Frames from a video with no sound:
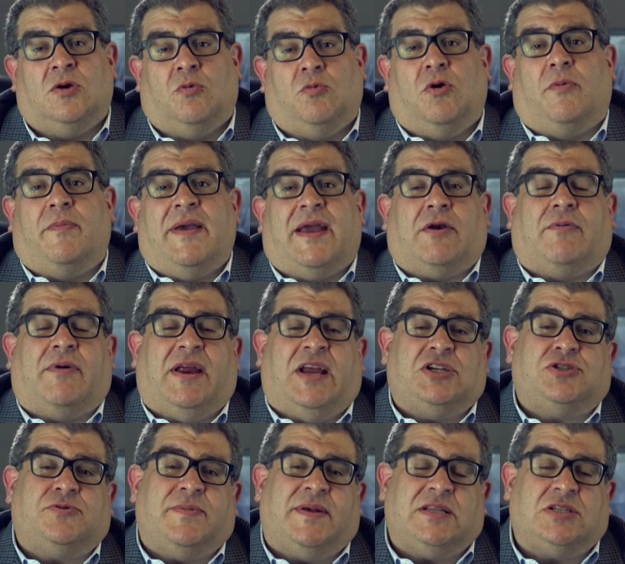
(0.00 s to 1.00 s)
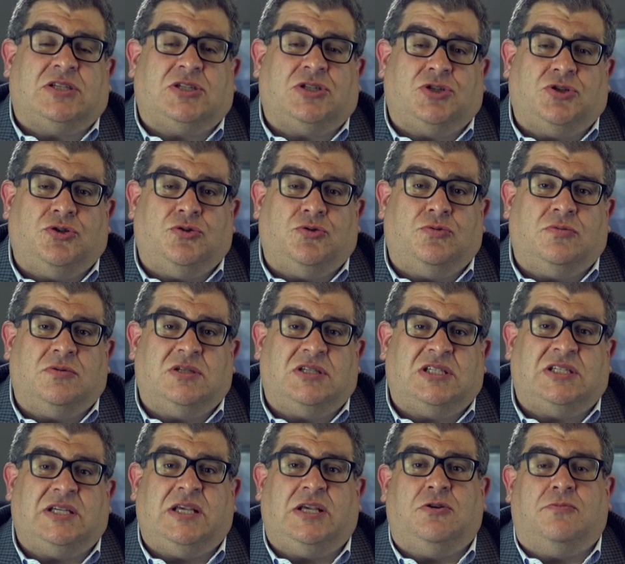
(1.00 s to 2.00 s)
We'll make arrangements to
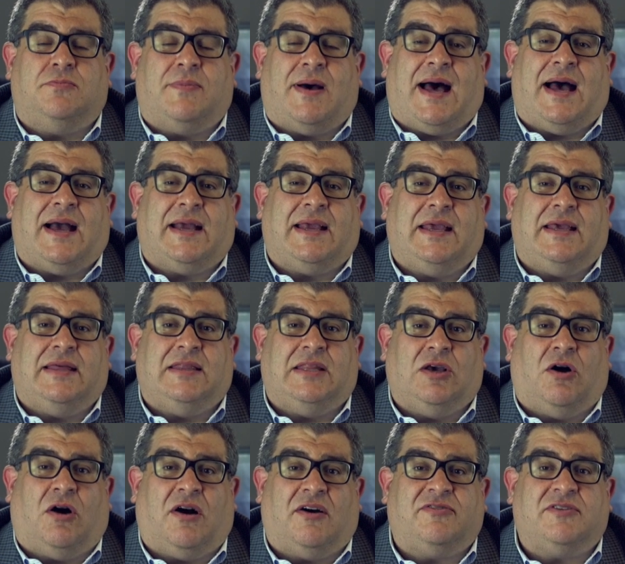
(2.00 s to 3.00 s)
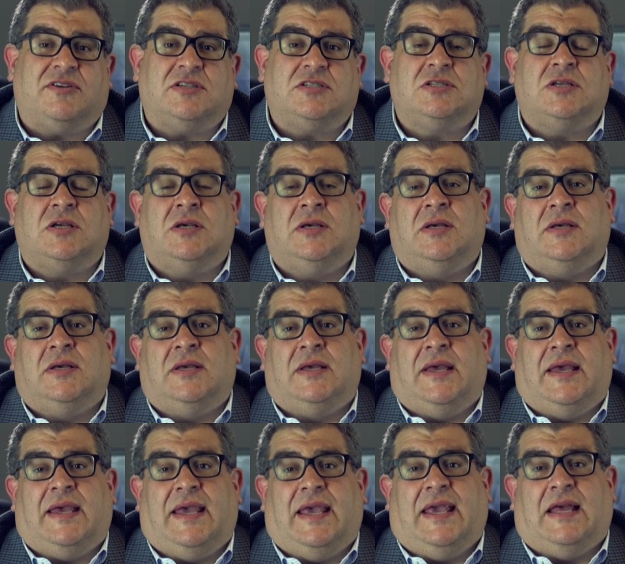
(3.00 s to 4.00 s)
see you back in the office
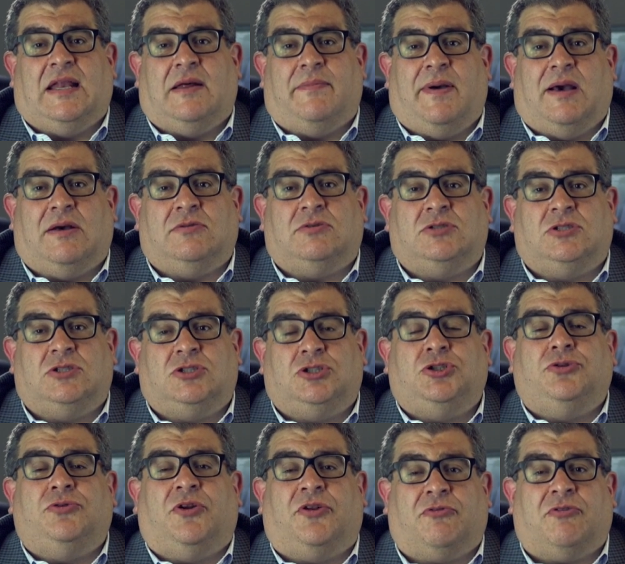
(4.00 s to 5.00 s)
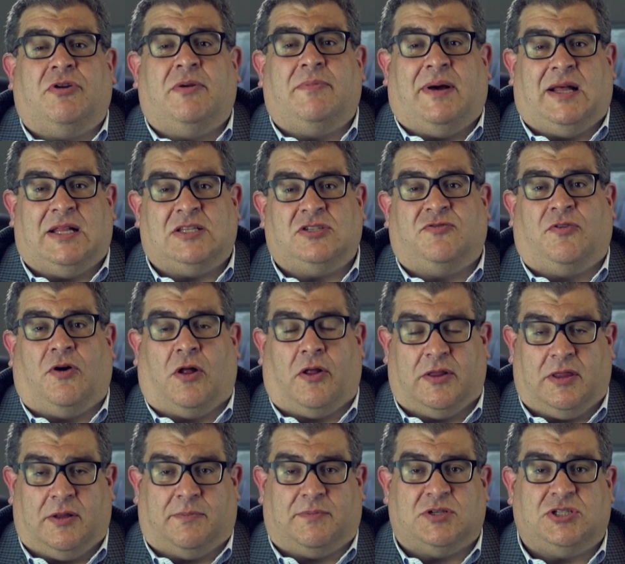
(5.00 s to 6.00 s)
in about two to three months
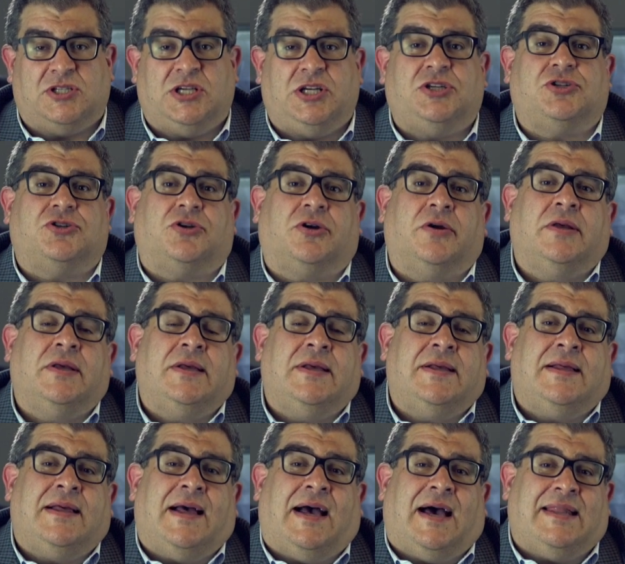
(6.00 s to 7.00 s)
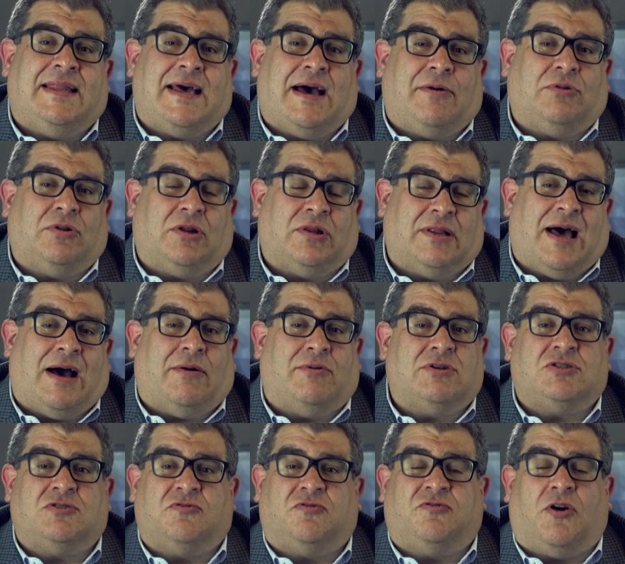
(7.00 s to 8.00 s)
following the procedure and that will allow
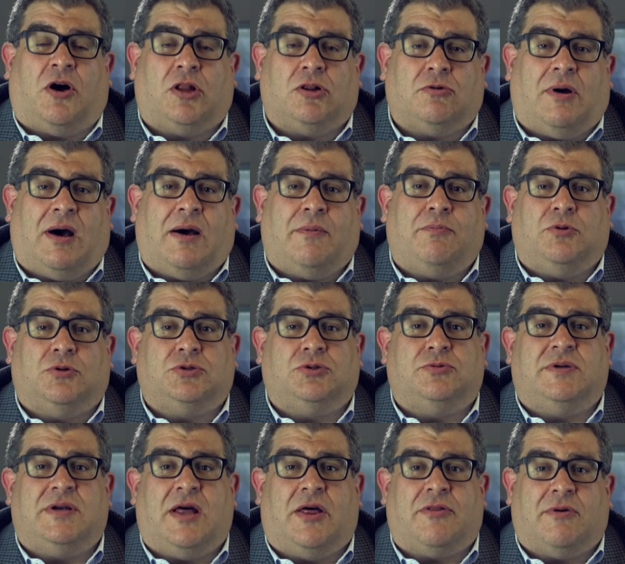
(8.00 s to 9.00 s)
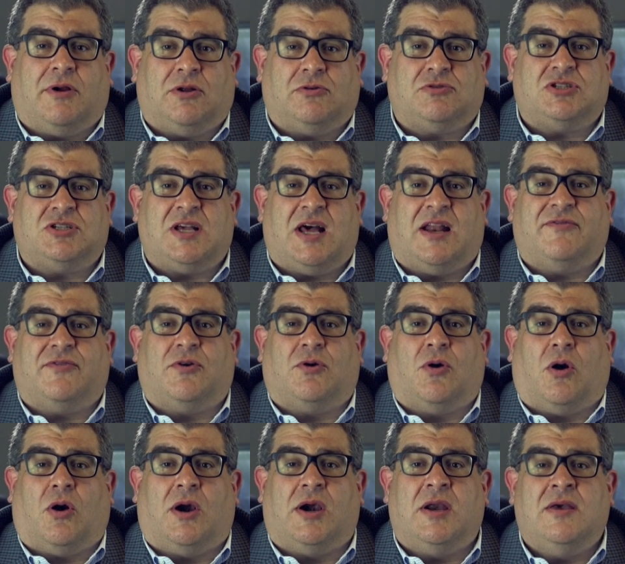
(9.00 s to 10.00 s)
us to follow up. We'll do another ultrasound of your
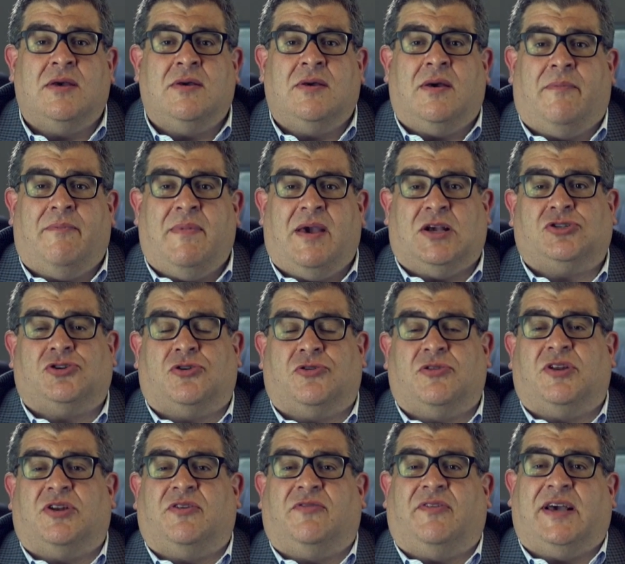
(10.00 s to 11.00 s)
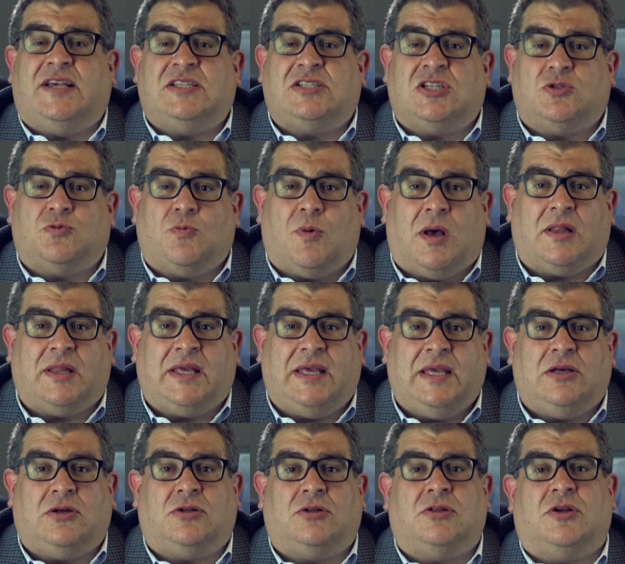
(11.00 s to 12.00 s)
heart, make sure the device is well
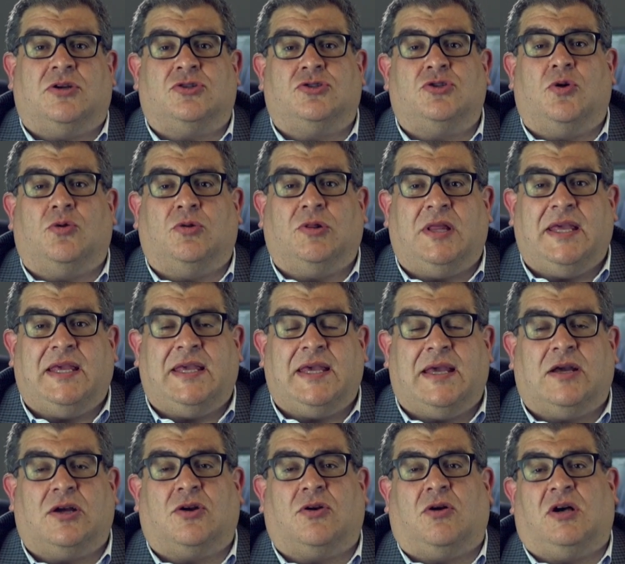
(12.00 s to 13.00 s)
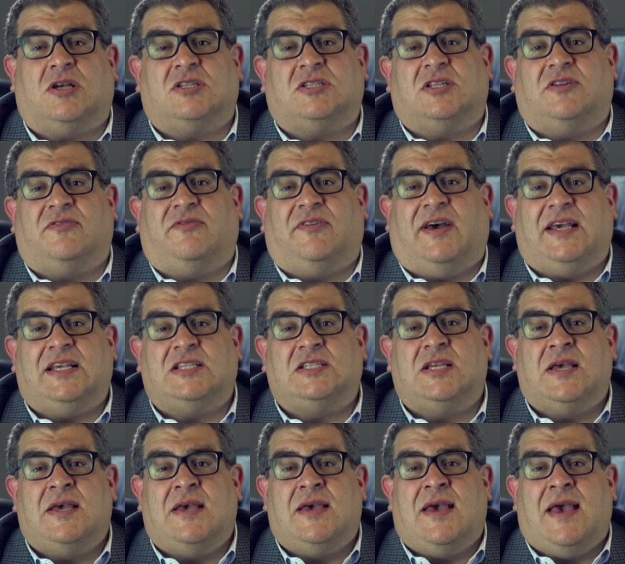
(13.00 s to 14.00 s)
healed, there's no leaking across the device,